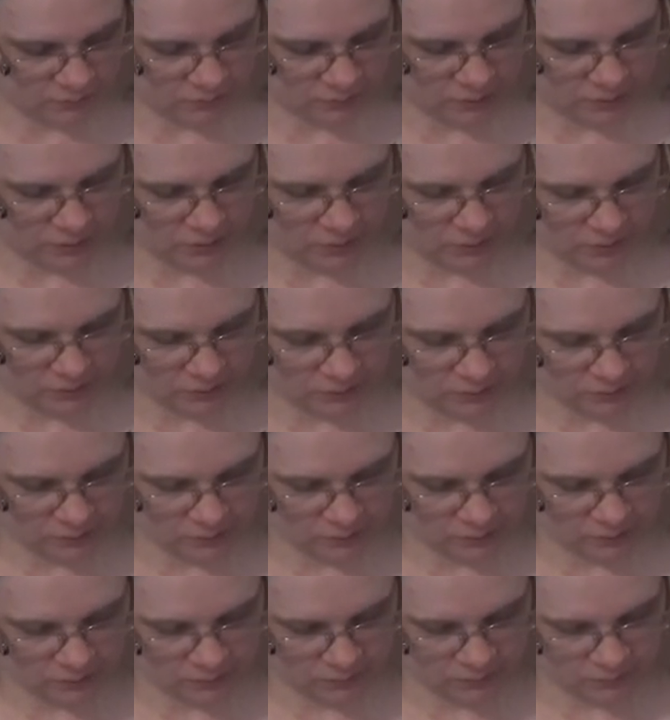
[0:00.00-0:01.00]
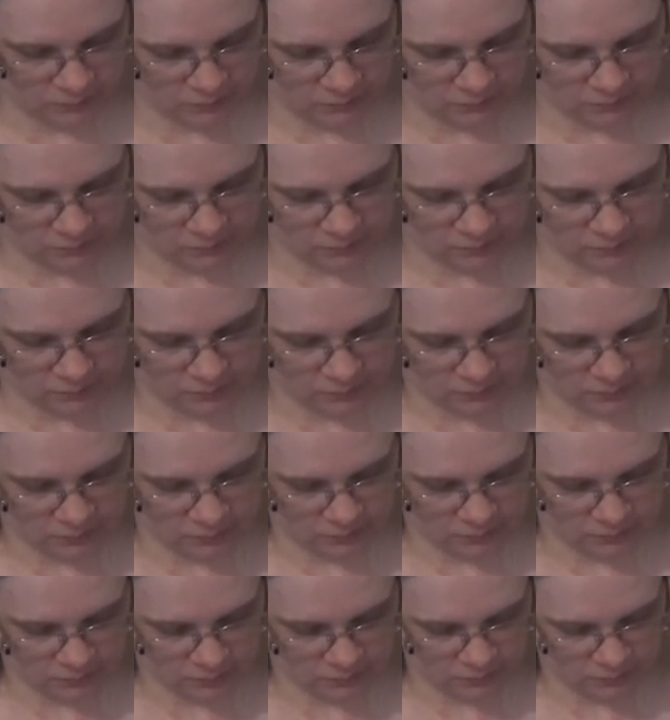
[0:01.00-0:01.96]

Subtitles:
(no one is talking)